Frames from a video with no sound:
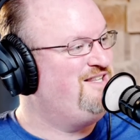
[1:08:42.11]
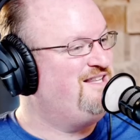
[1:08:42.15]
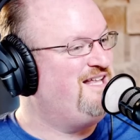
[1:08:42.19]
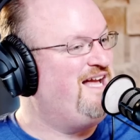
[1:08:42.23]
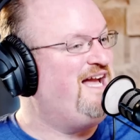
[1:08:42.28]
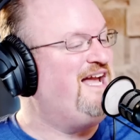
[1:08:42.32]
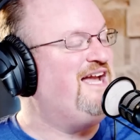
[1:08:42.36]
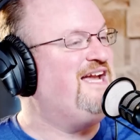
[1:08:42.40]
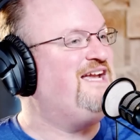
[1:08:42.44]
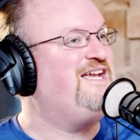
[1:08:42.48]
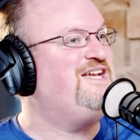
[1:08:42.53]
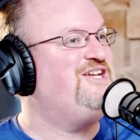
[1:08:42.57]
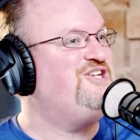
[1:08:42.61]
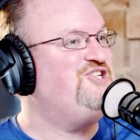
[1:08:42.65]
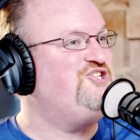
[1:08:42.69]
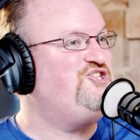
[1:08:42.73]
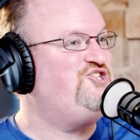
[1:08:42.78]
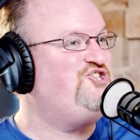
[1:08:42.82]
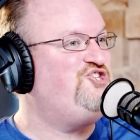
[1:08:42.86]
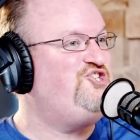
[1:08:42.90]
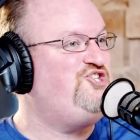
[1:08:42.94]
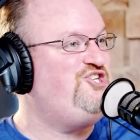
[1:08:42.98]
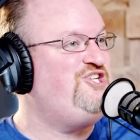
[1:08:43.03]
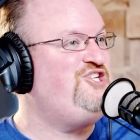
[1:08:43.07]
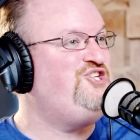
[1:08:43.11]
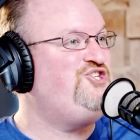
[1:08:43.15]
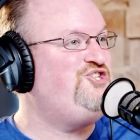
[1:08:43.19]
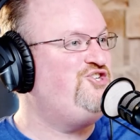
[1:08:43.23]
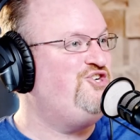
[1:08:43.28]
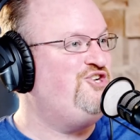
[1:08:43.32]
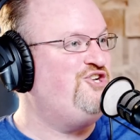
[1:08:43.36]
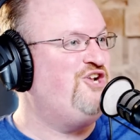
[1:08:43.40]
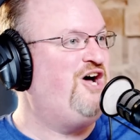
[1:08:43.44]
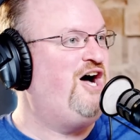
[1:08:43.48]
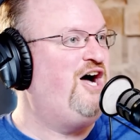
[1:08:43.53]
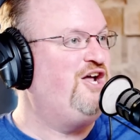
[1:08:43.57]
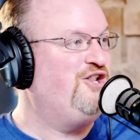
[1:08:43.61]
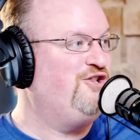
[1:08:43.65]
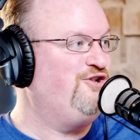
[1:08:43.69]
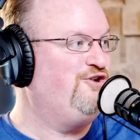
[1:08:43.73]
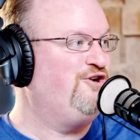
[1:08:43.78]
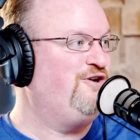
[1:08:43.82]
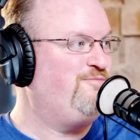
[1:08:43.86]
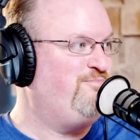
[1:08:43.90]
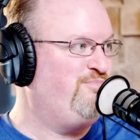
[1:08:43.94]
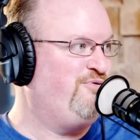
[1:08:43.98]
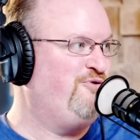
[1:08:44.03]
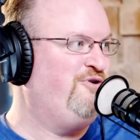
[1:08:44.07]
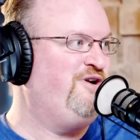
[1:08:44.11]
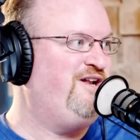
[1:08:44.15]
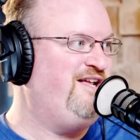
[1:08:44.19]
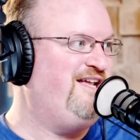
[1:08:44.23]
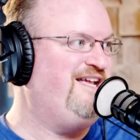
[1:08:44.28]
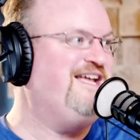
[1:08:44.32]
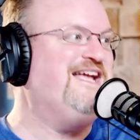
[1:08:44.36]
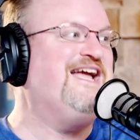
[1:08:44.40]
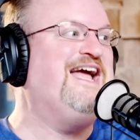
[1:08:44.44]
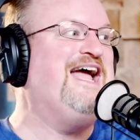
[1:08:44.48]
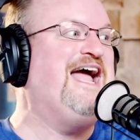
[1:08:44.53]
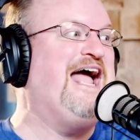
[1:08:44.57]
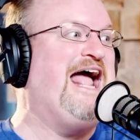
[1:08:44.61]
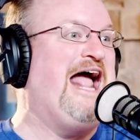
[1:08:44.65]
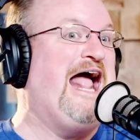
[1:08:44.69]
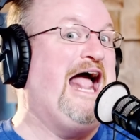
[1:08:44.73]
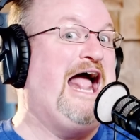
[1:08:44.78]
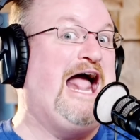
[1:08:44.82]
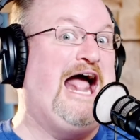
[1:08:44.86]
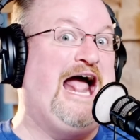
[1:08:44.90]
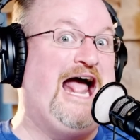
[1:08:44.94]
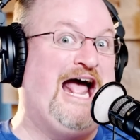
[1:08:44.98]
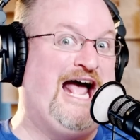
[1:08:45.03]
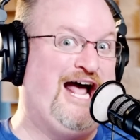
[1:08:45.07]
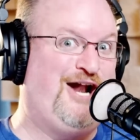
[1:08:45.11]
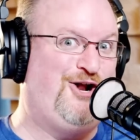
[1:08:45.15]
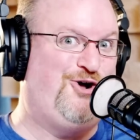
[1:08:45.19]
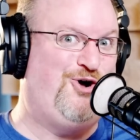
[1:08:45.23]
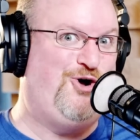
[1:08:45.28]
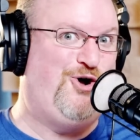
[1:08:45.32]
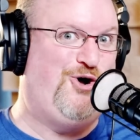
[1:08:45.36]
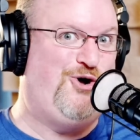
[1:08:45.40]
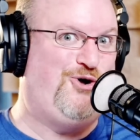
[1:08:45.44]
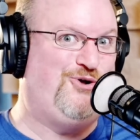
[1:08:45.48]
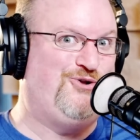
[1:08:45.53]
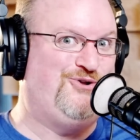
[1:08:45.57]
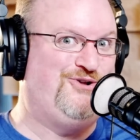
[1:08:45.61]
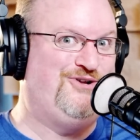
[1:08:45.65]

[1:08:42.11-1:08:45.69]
like she should not look pretty at all.